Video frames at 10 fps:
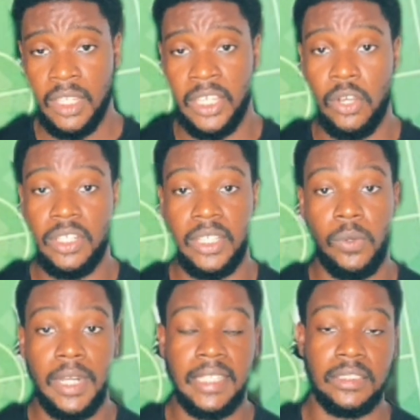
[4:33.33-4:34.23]
He got the
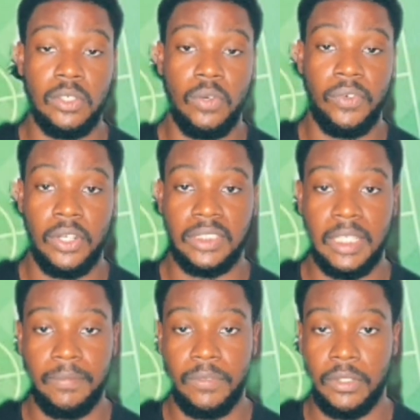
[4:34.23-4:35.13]
equalizing goal for
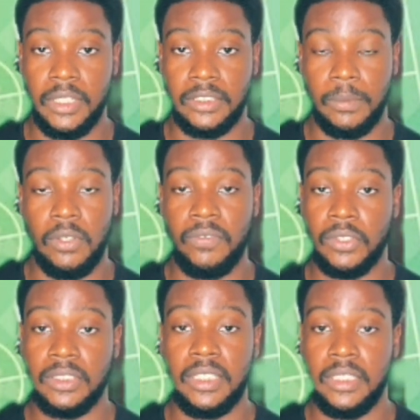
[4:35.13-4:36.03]
Nottingham Forest, but
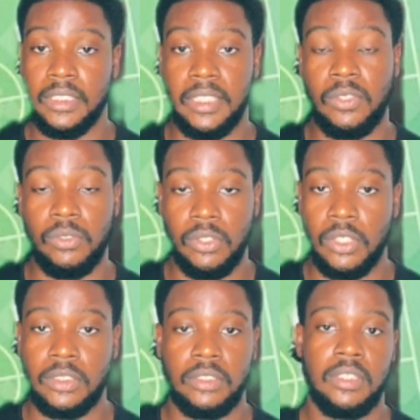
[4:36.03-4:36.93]
unfortunately they could
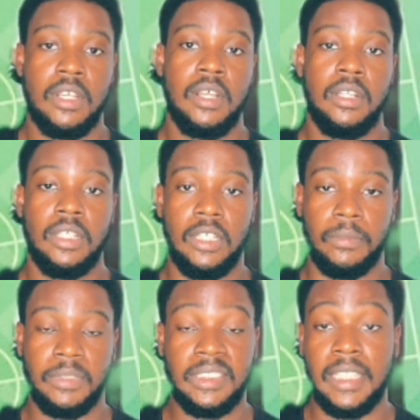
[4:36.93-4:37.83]
not
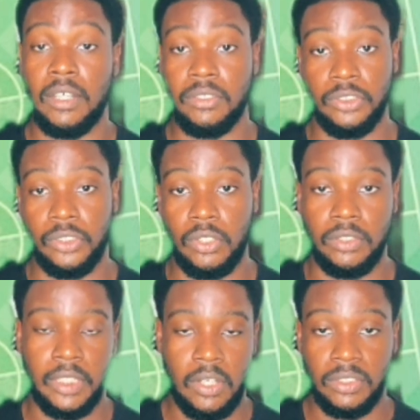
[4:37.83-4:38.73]
see out the draw.
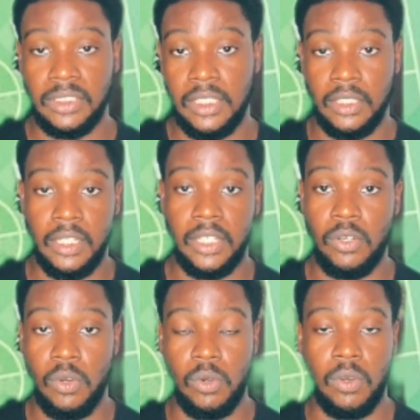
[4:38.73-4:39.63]
They considered a
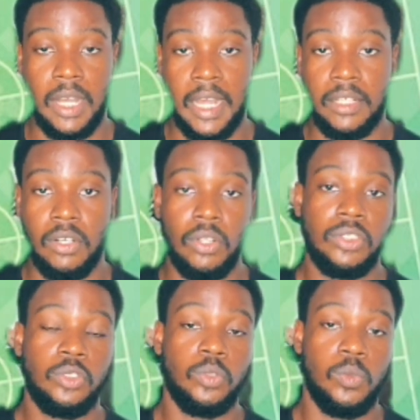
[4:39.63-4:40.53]
late goal and
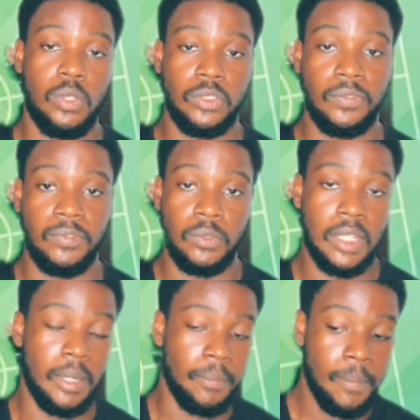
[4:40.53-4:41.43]
lost 2-1 to
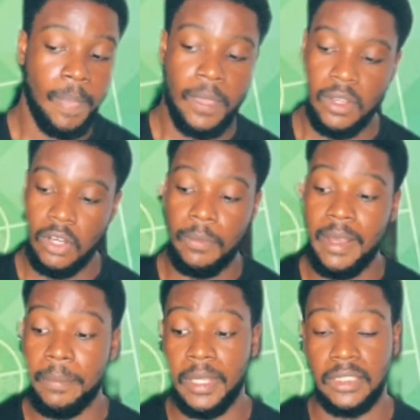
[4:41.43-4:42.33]
Fulham. On
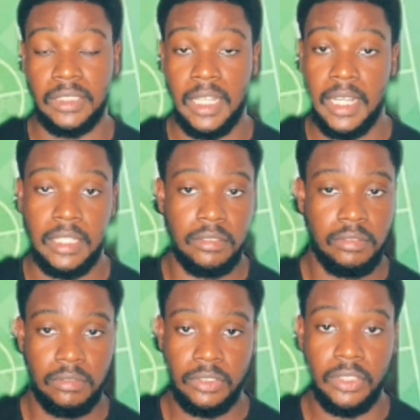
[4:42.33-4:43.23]
my bench, I had
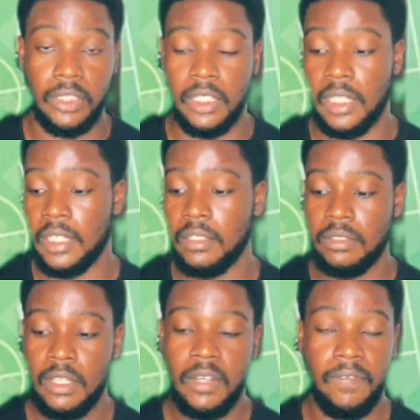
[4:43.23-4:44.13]
Turner.
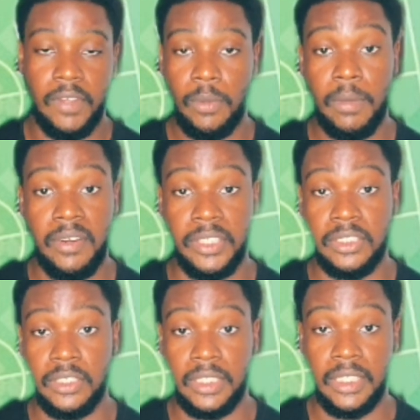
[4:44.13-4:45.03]
Veltman
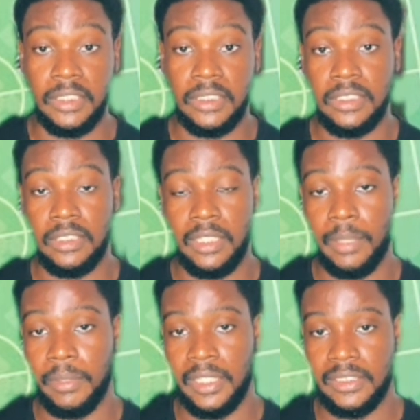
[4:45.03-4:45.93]
returned the clean sheet in the
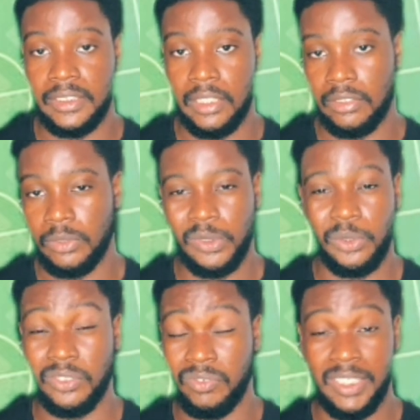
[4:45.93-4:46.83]
game against Chelsea, which
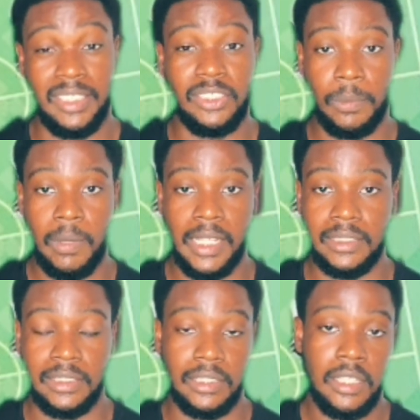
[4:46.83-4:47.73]
was really
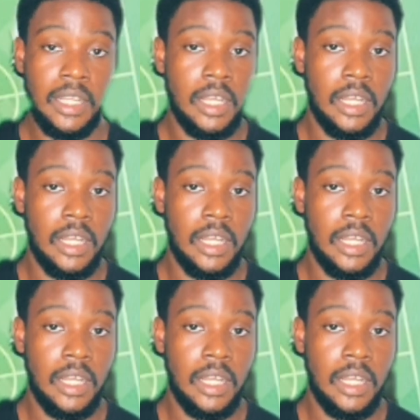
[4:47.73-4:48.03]
surprising.